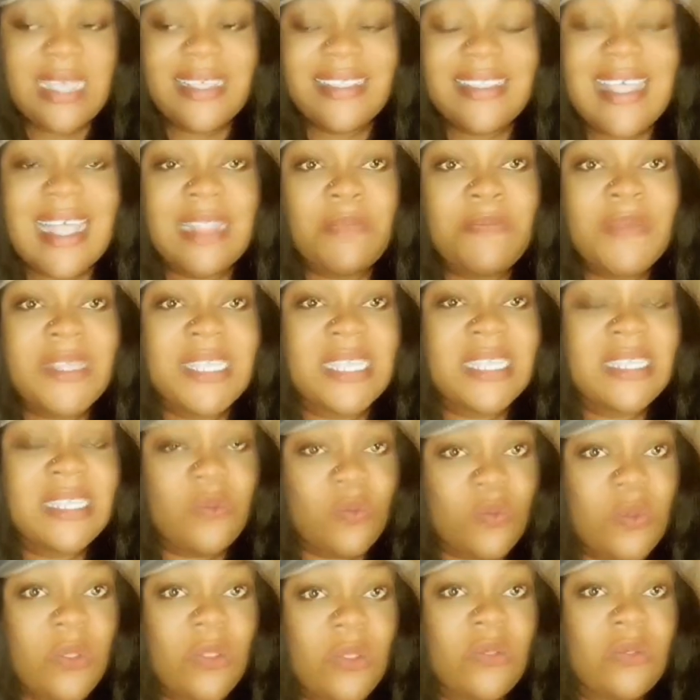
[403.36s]
that
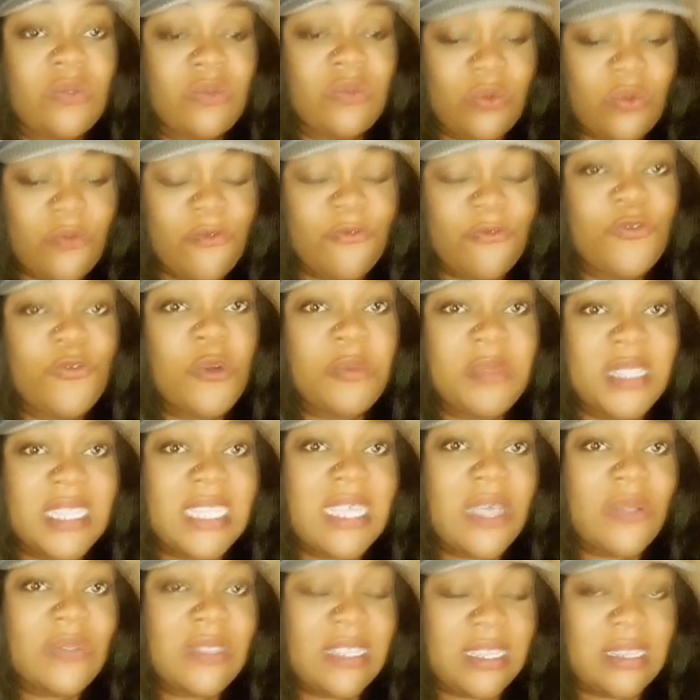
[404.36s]
person will
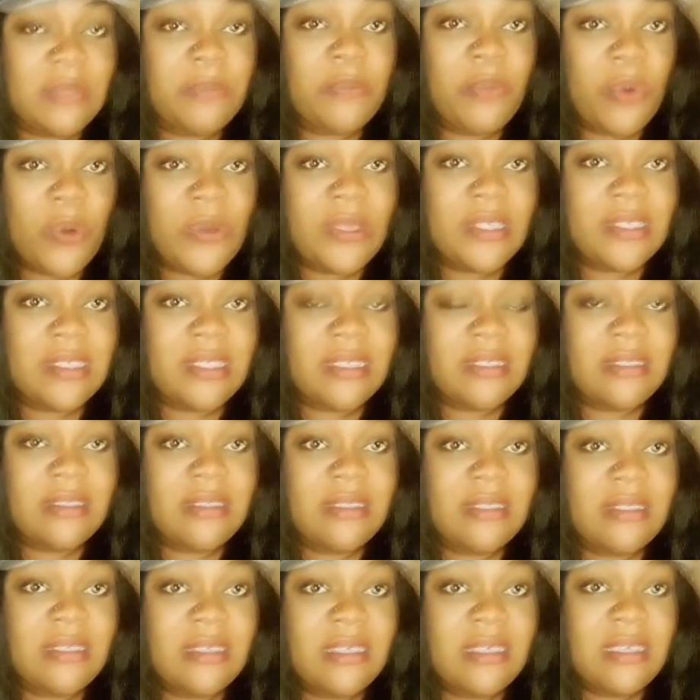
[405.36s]
vomit out the
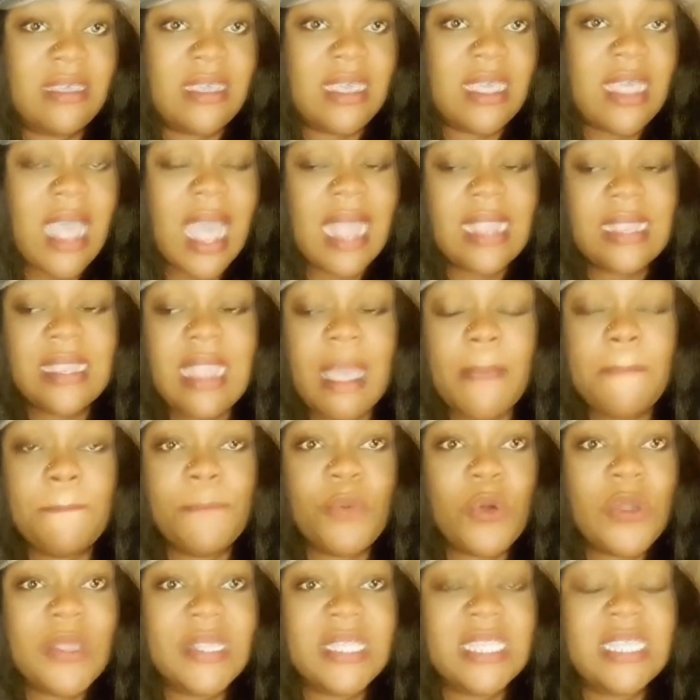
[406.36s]
poison. And that
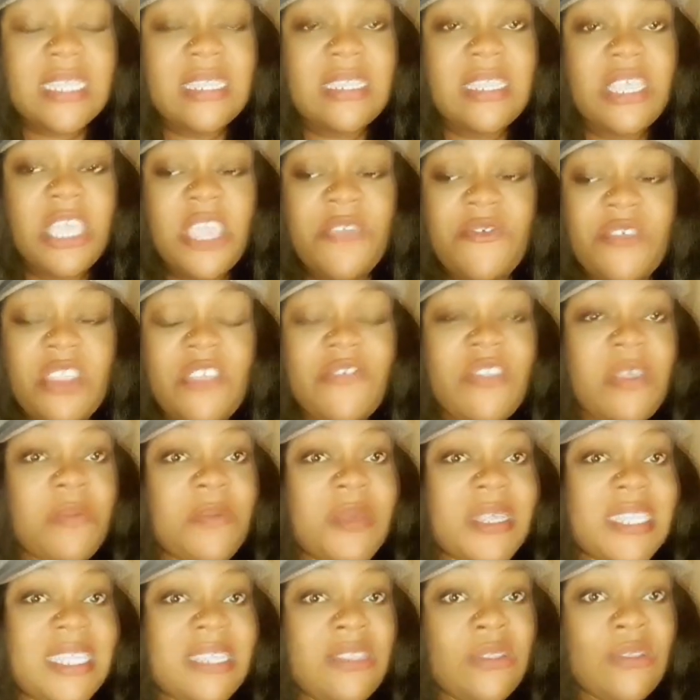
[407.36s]
poison, even if the
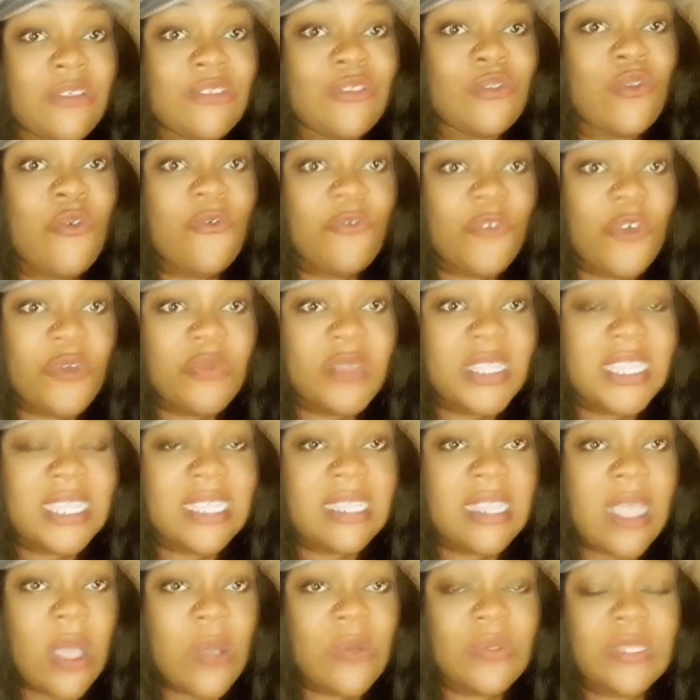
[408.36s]
person does not vomit
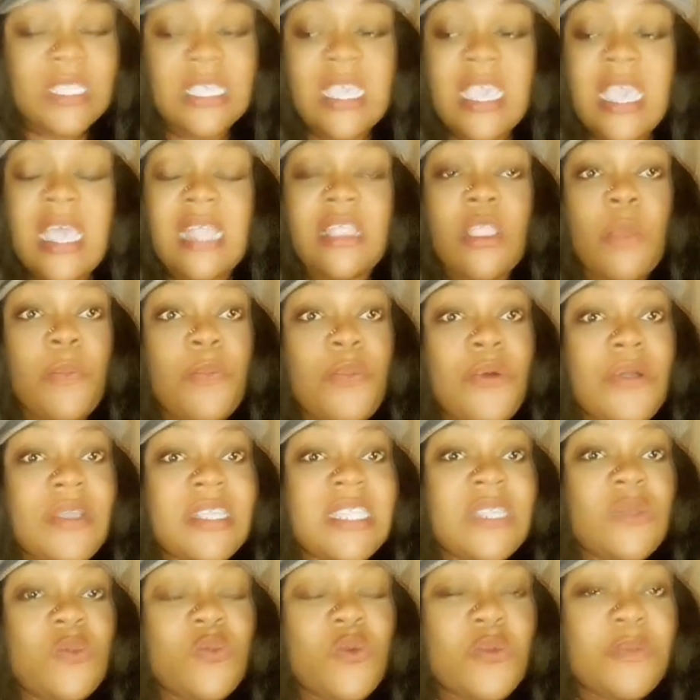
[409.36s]
it out, the
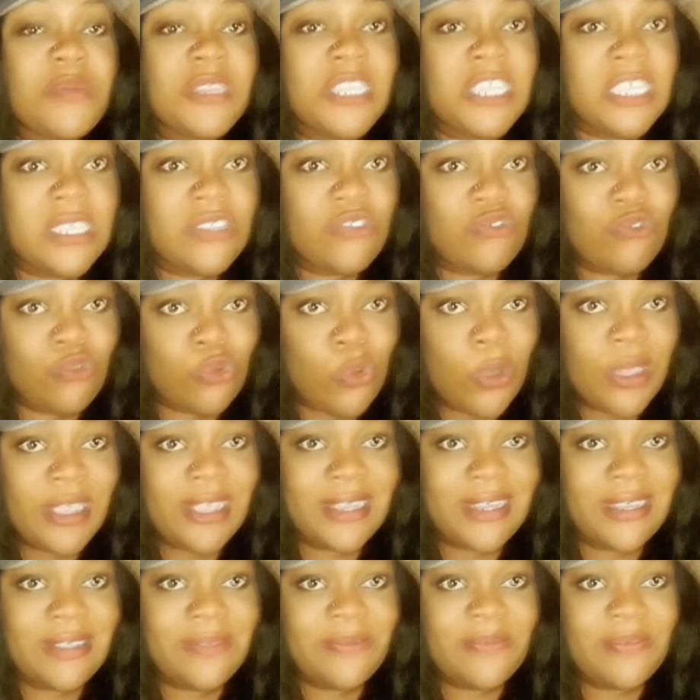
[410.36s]
poison will be
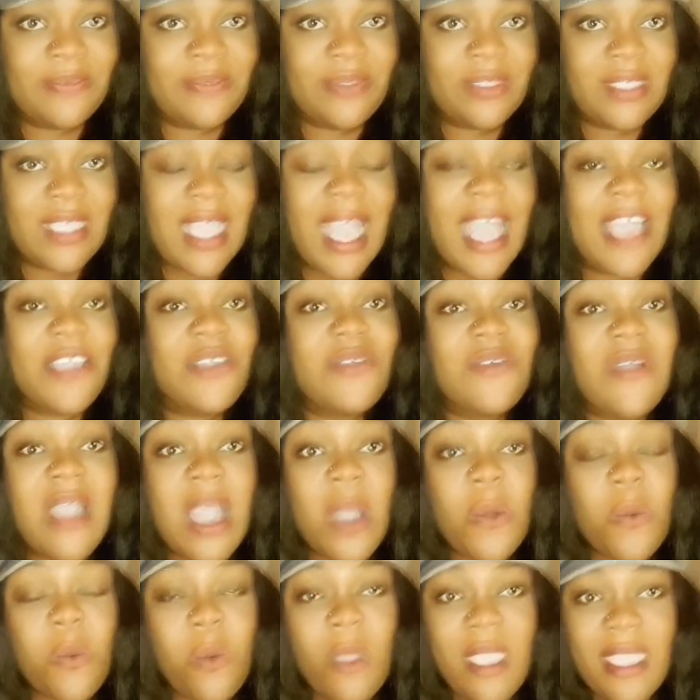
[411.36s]
destroyed. Are you
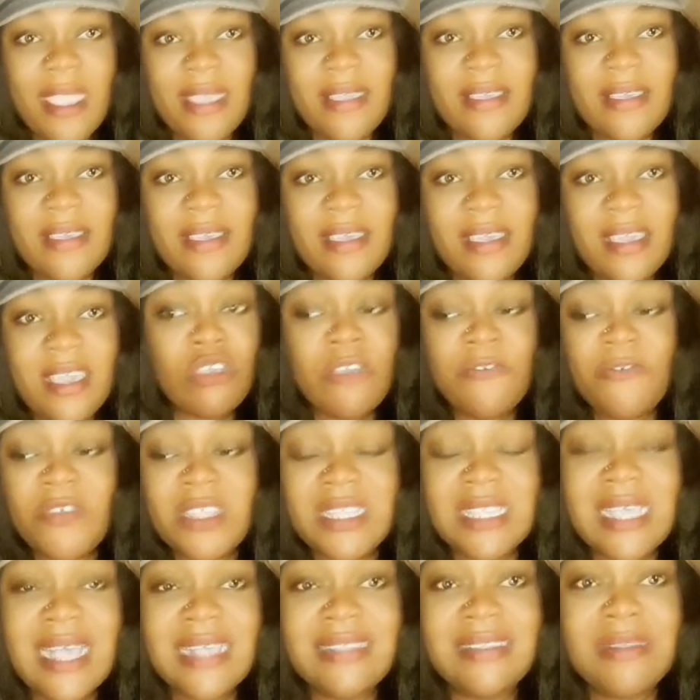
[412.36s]
aware? If
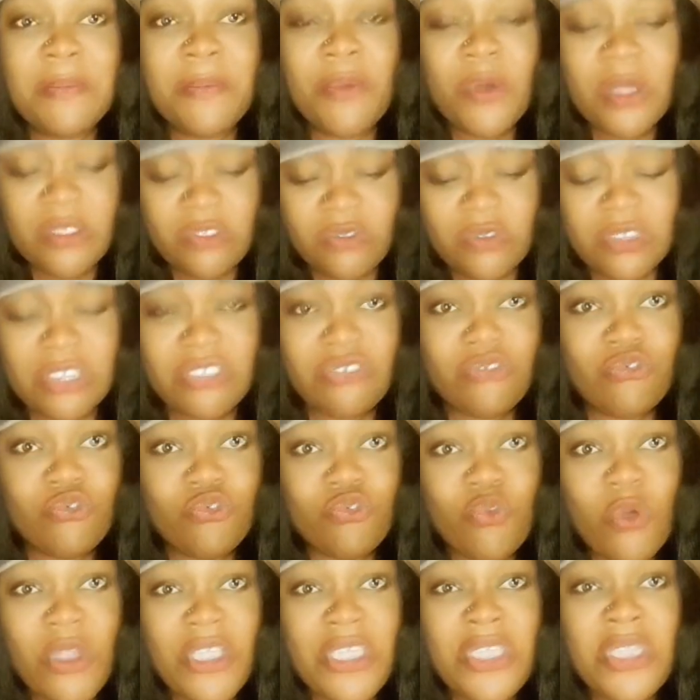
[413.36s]
it has the power to
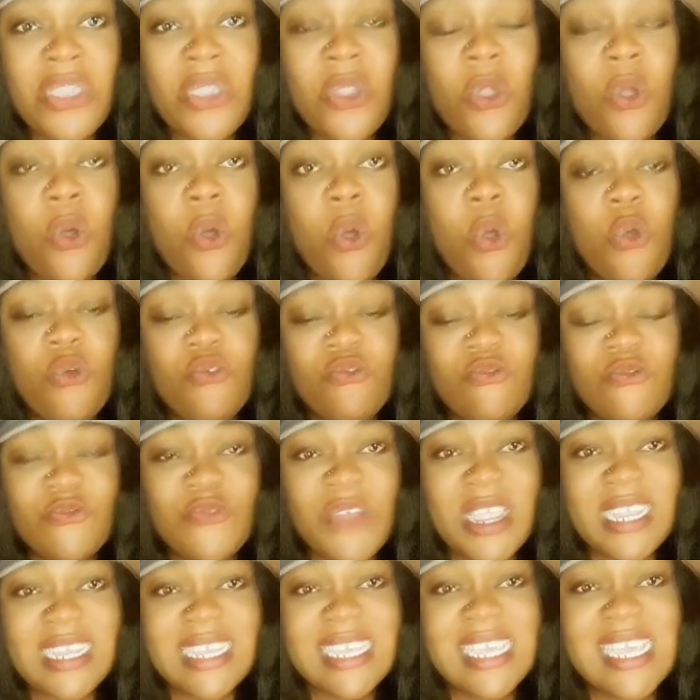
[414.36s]
destroy
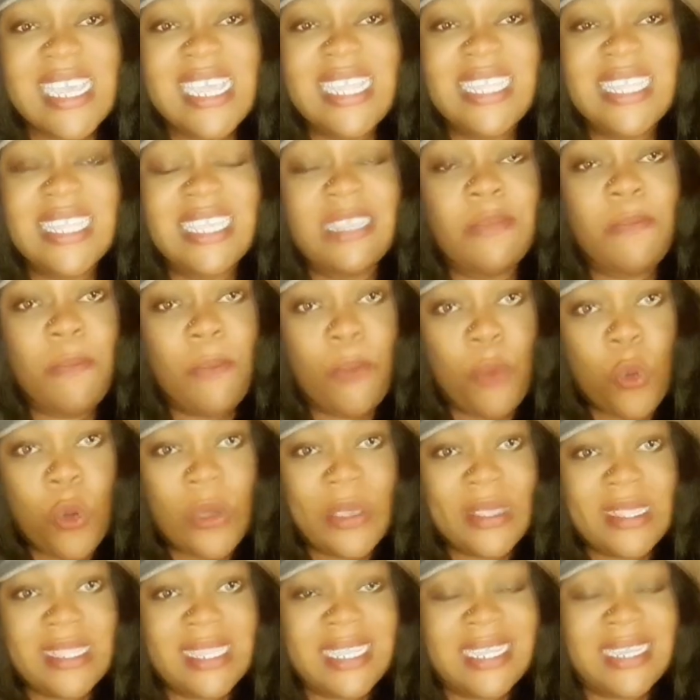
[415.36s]
already eaten
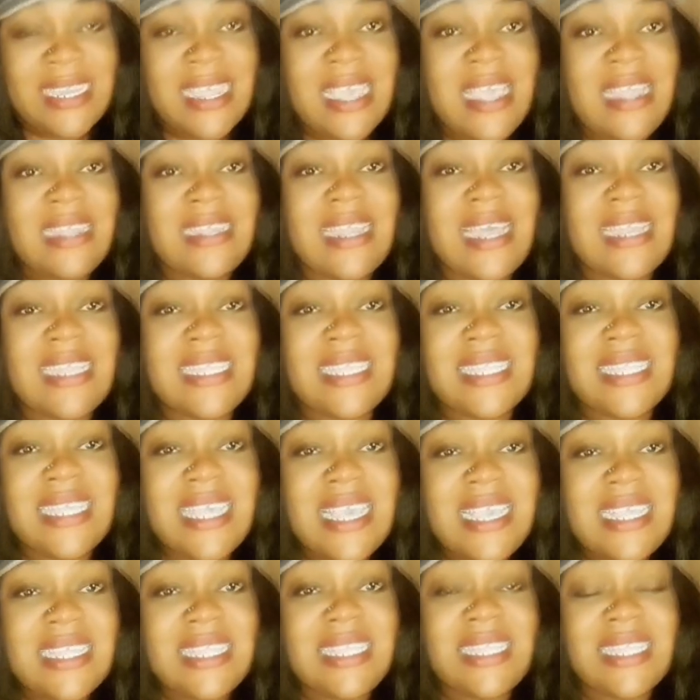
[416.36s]
poison that is
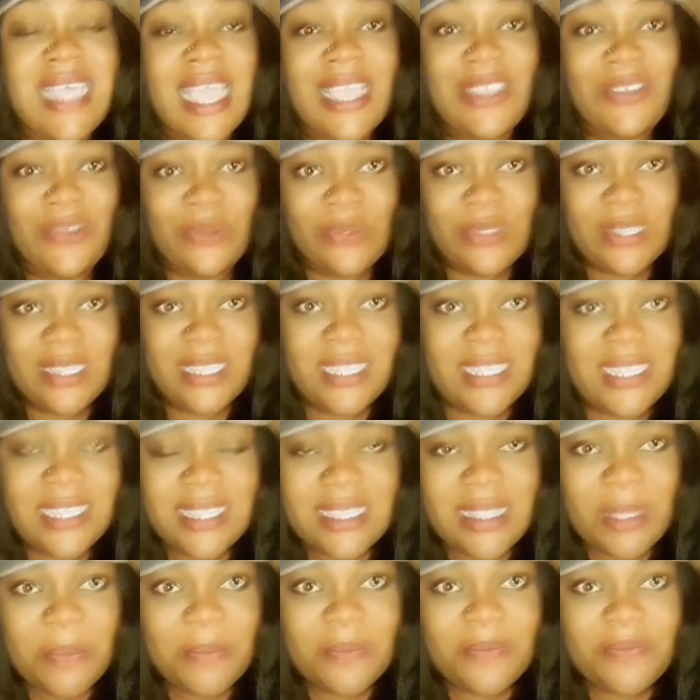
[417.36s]
inside your
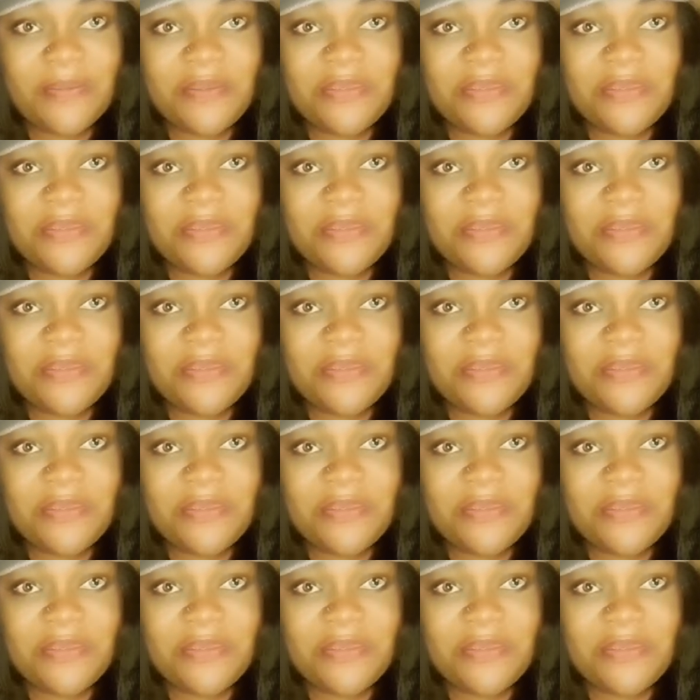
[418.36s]
system,